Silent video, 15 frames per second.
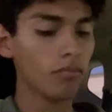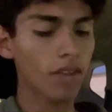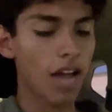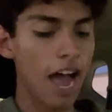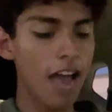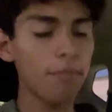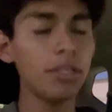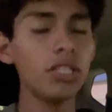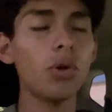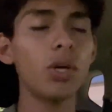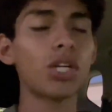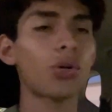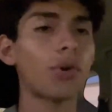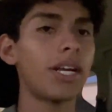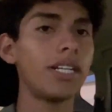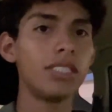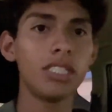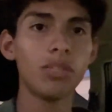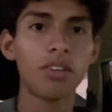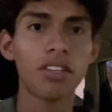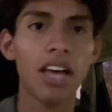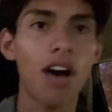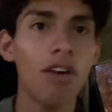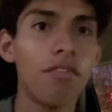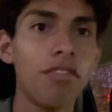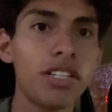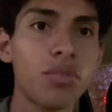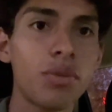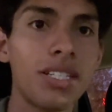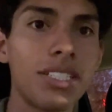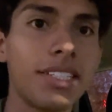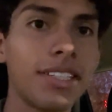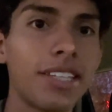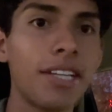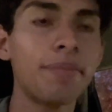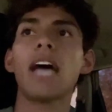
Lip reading: I've been going crazy with outfits recently.